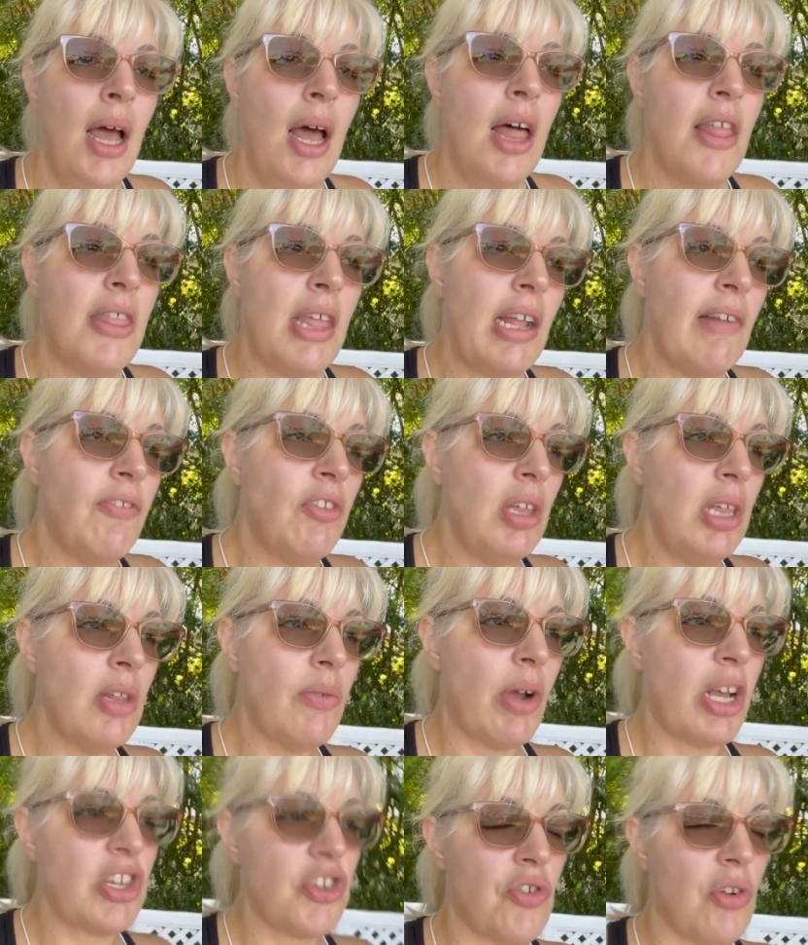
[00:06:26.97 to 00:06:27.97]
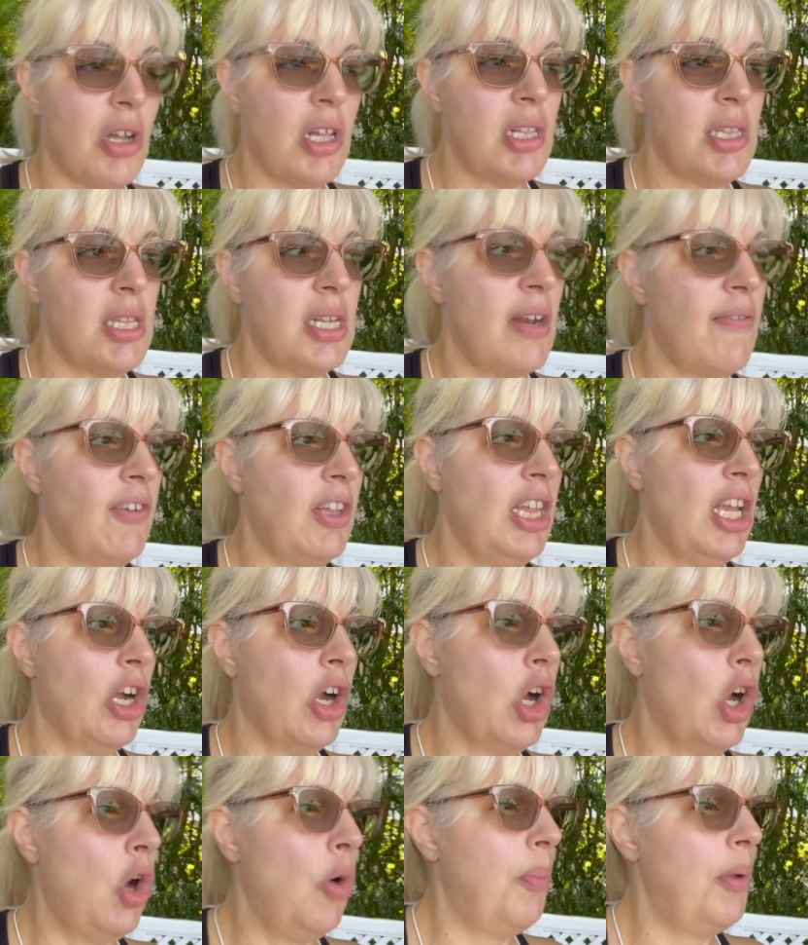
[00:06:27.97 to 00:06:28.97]
Thankfully, the restaurants and everything
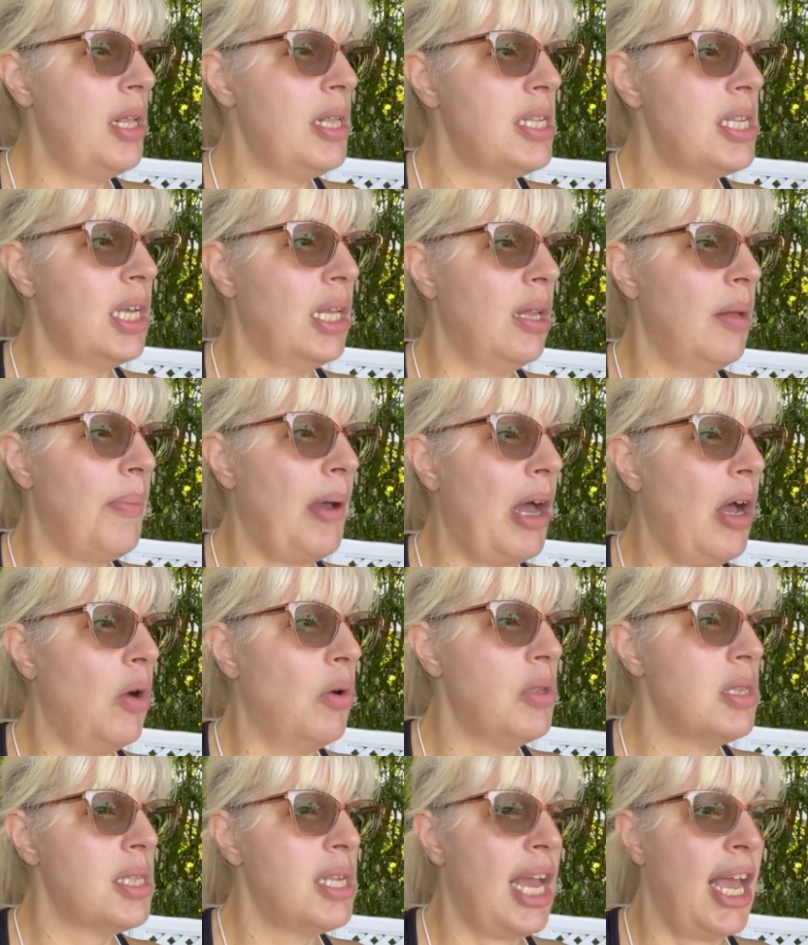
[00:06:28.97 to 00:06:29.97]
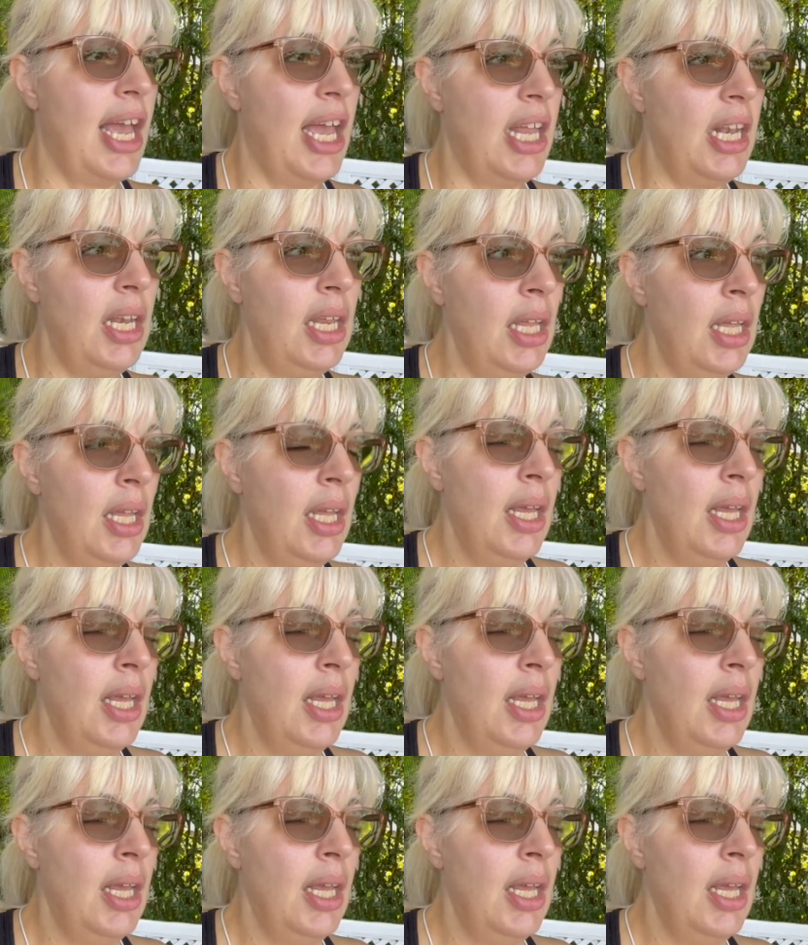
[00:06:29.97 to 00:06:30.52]
are open till about 10.